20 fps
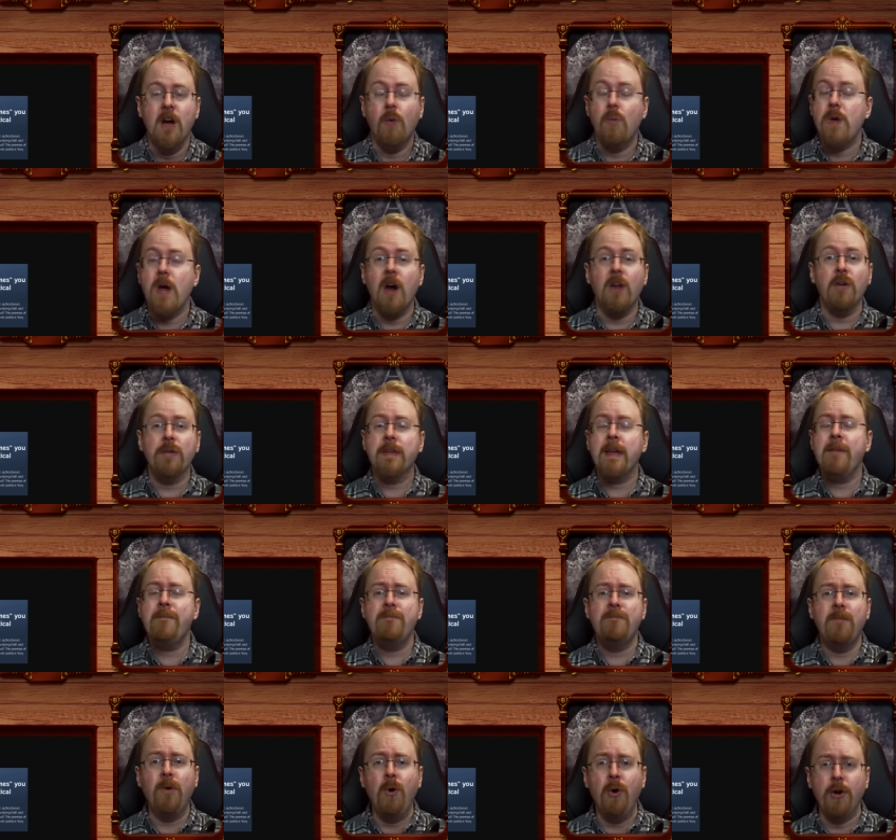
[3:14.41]
We are not a
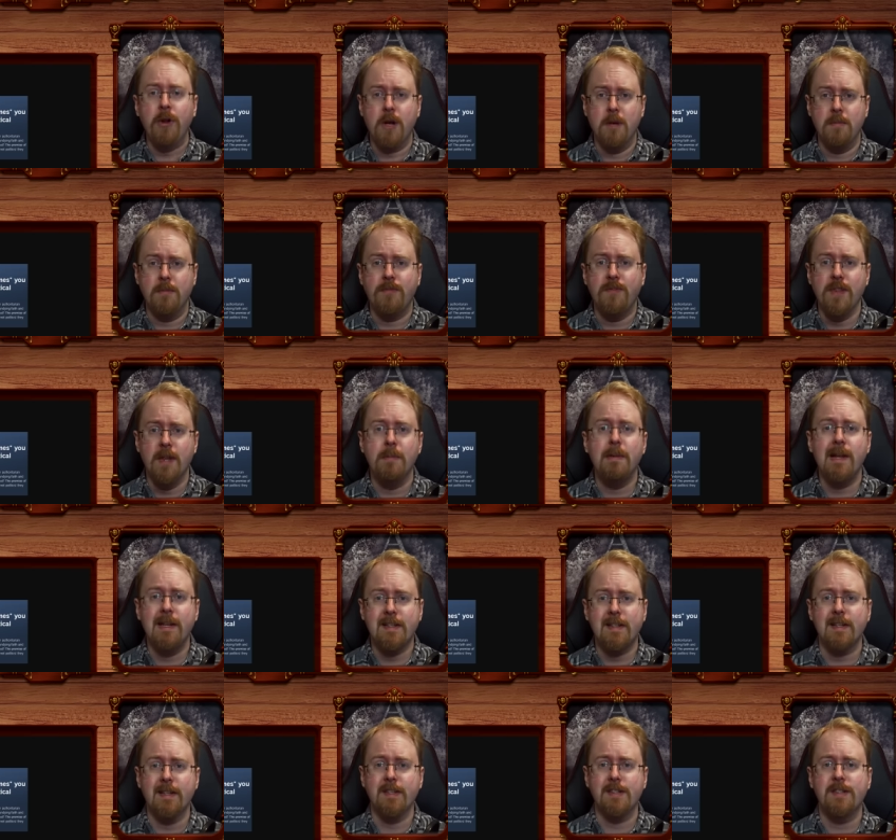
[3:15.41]
forum for the
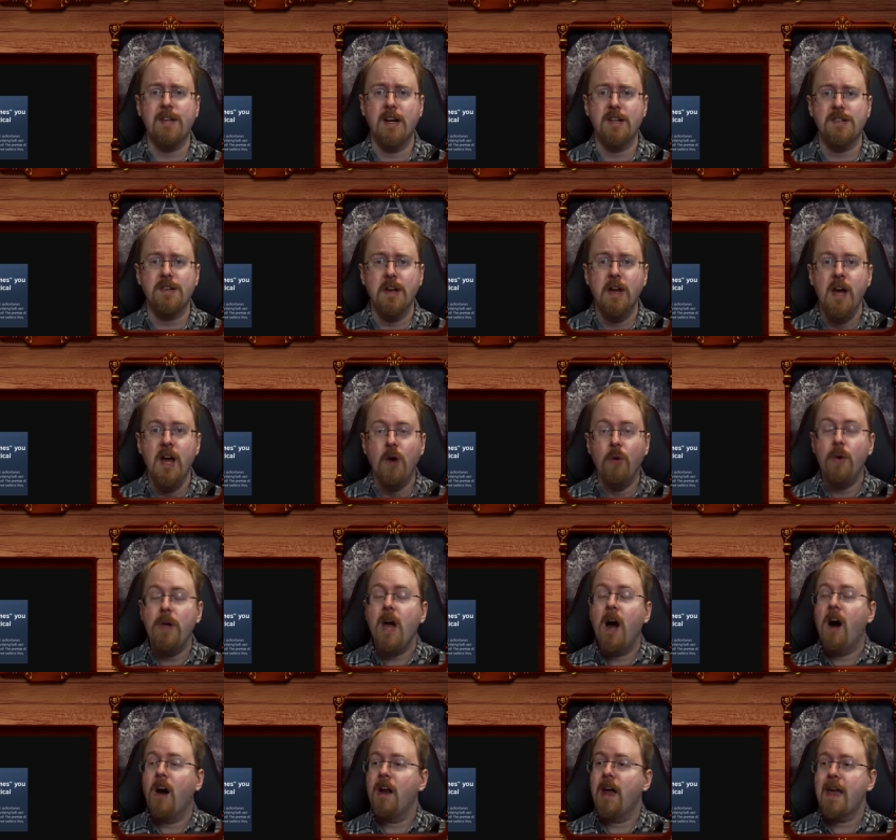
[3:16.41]
political discussion. We
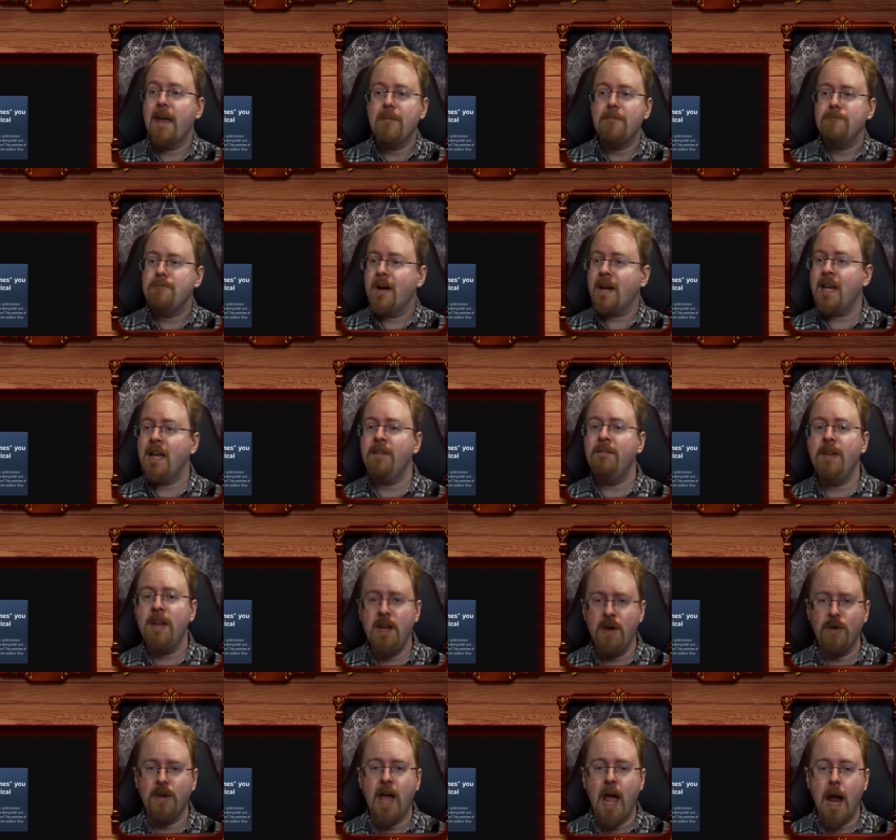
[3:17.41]
are a fucking
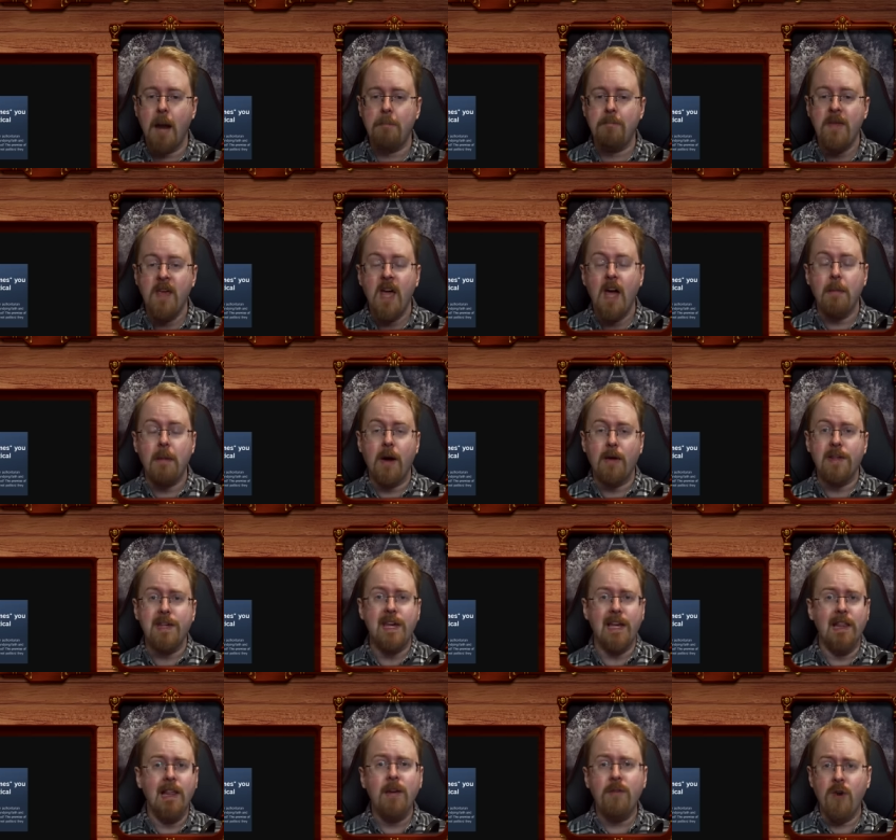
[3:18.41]
video game about
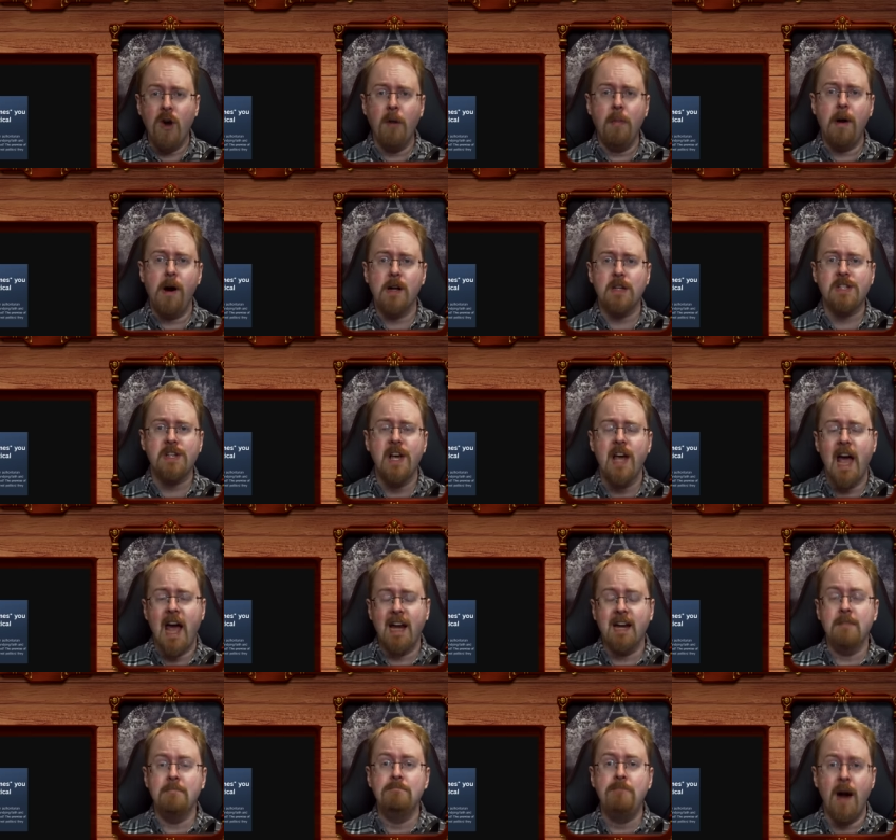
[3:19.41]
killing robots
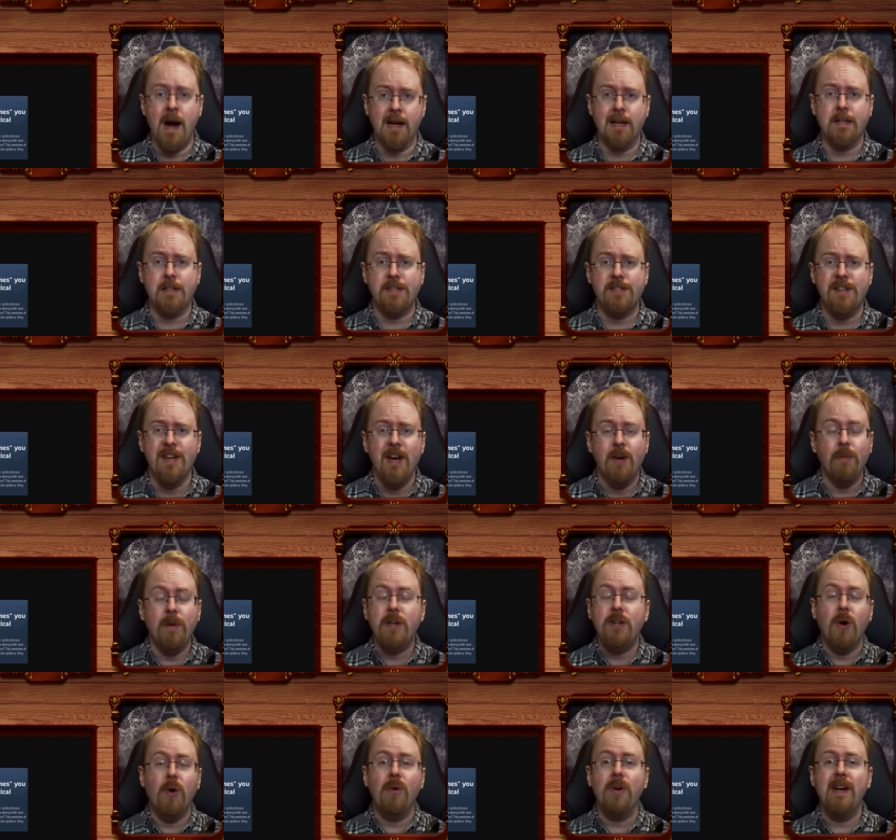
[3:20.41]
and bugs.
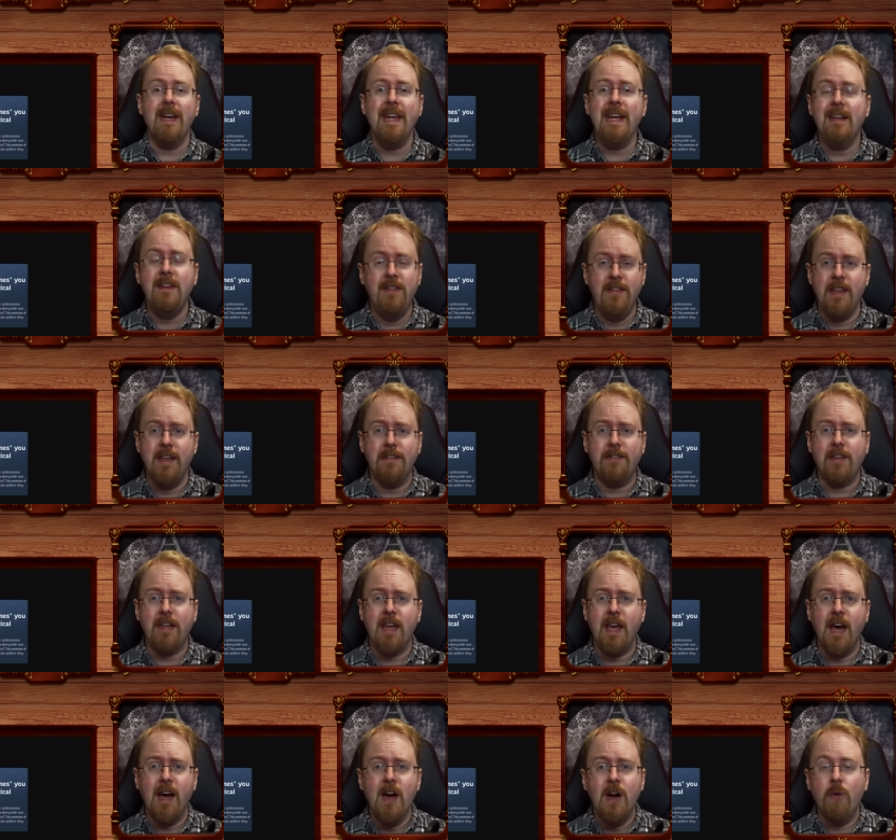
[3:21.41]
We don't need this
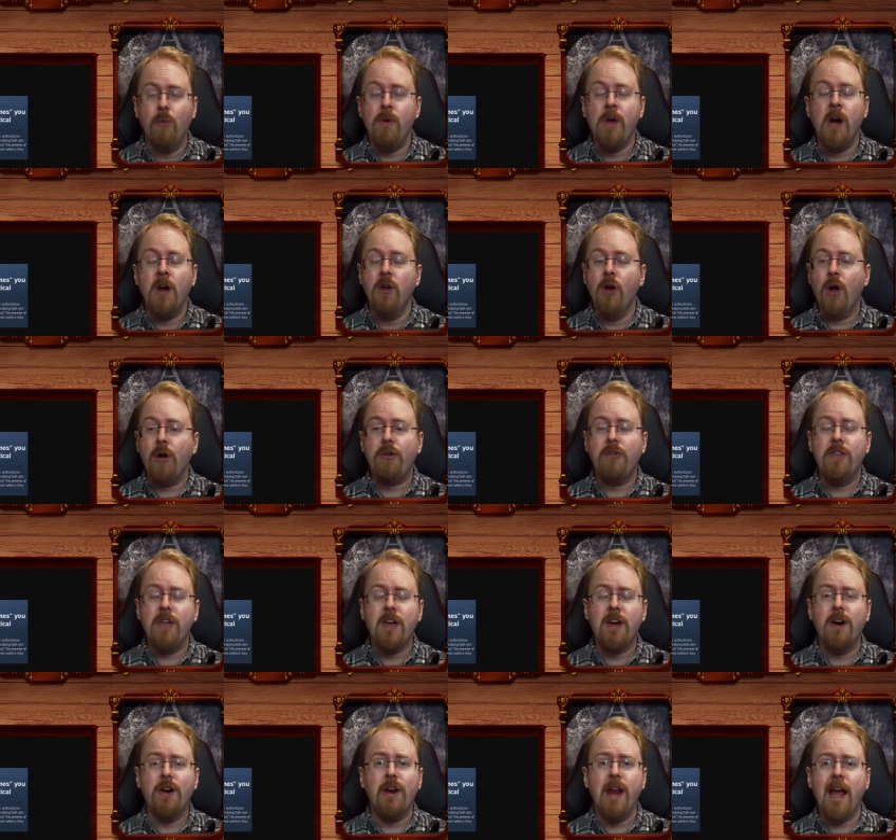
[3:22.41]
here. We are not the
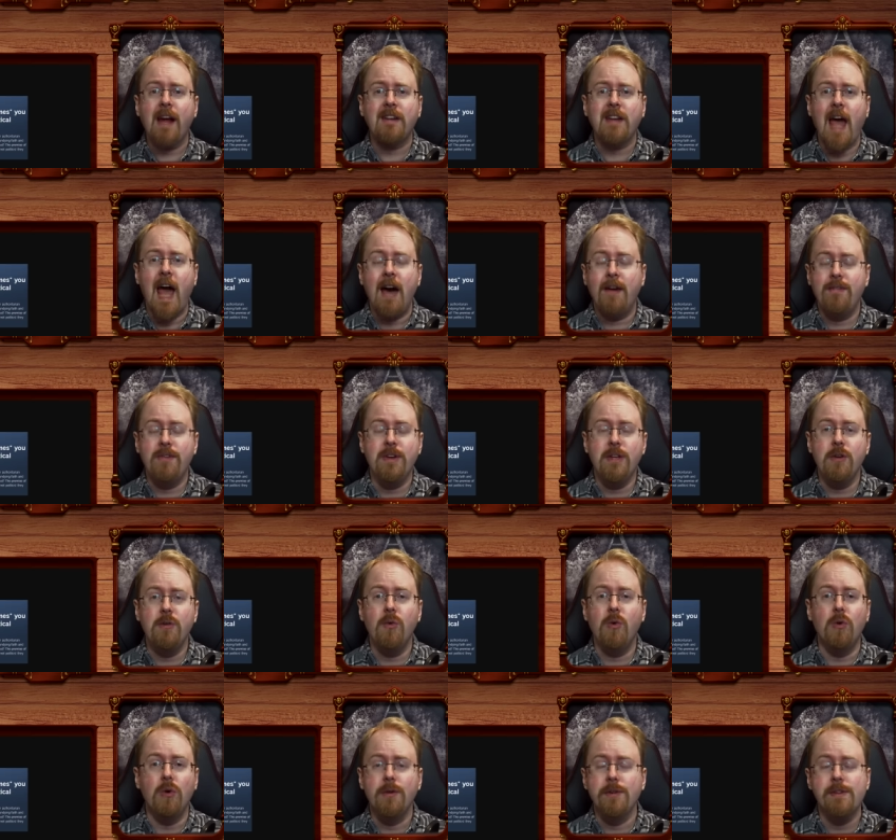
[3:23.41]
correct avenue
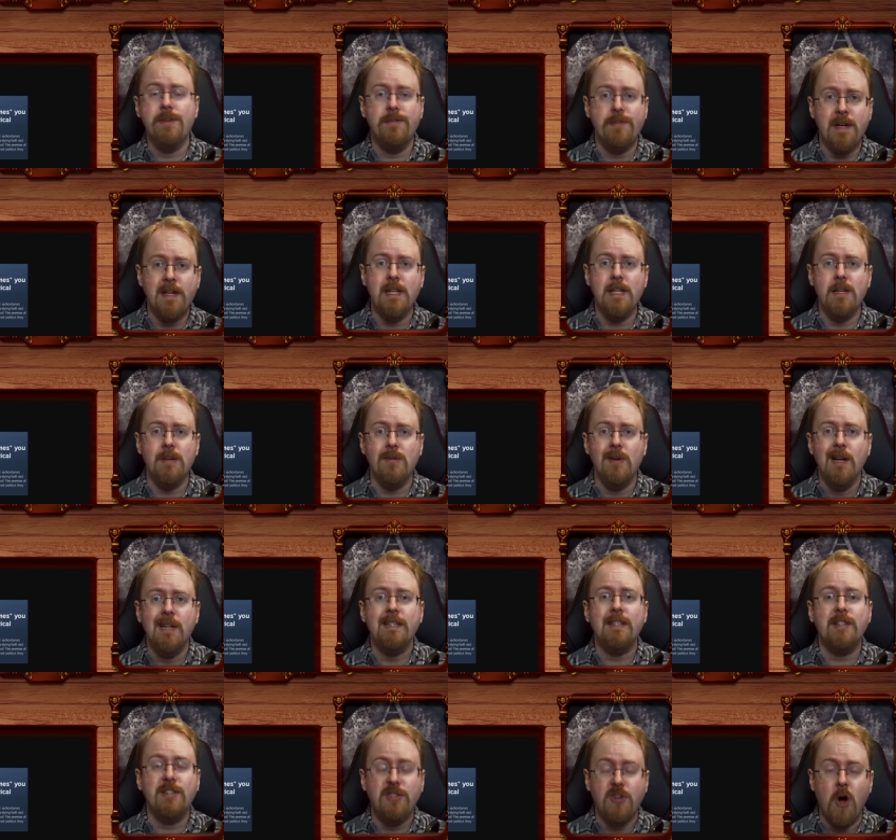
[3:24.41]
or the venue.
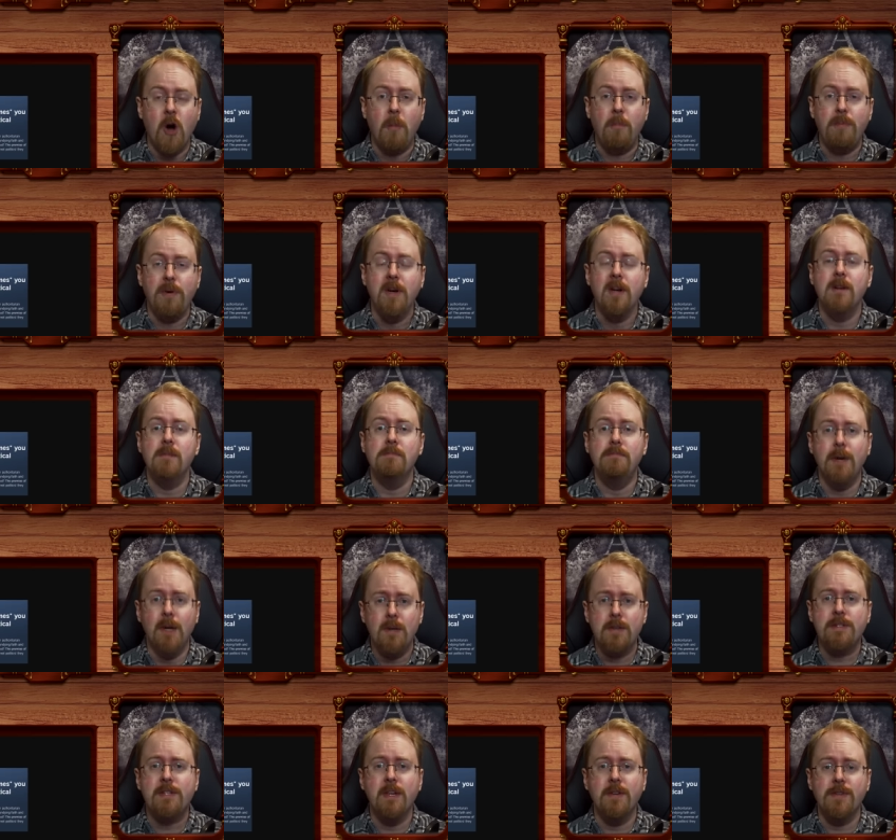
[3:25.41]
Stop,
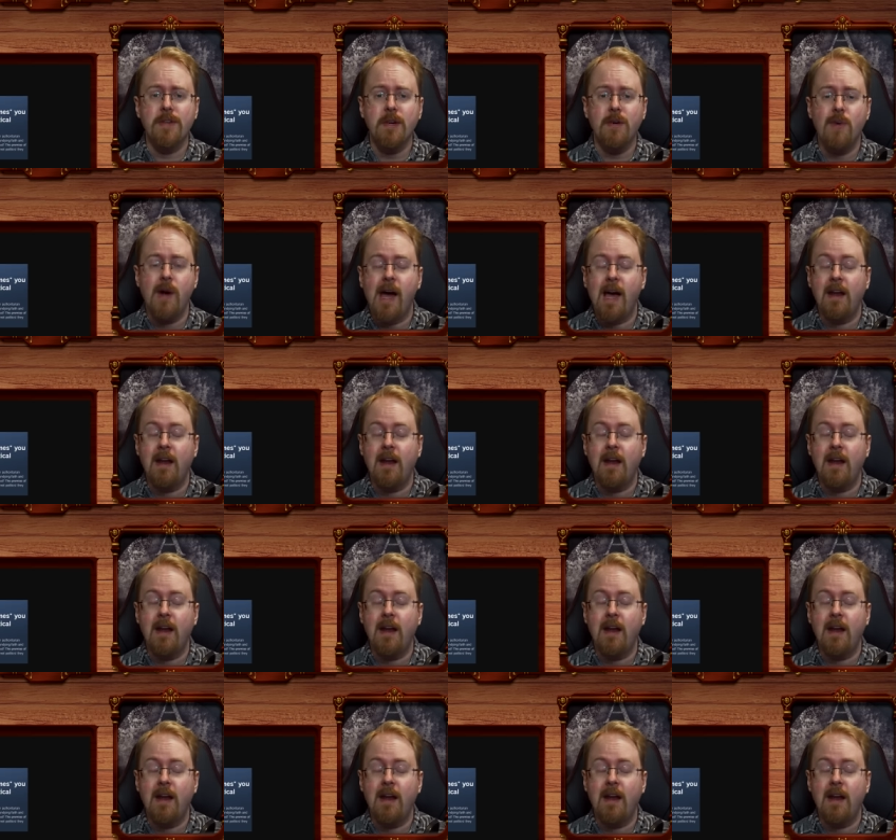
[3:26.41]
both of you.